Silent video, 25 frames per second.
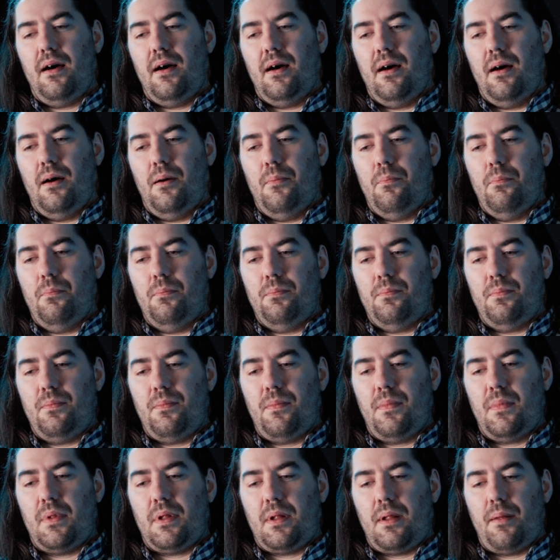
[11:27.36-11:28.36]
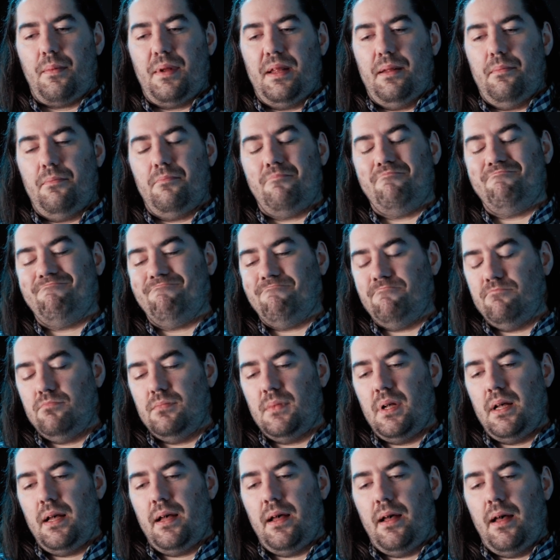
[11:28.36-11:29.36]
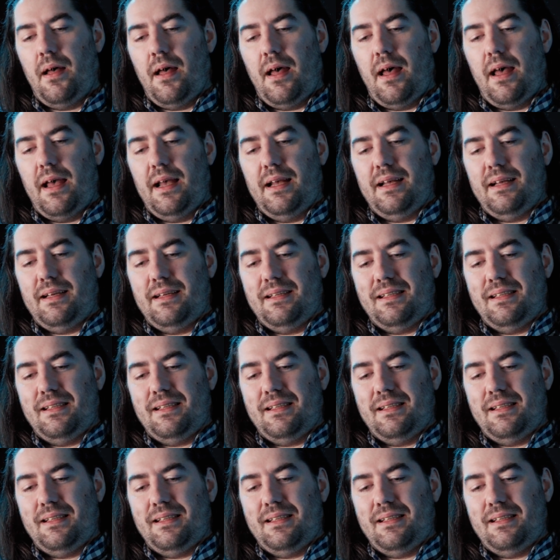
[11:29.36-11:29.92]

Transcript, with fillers: um, I mean, it,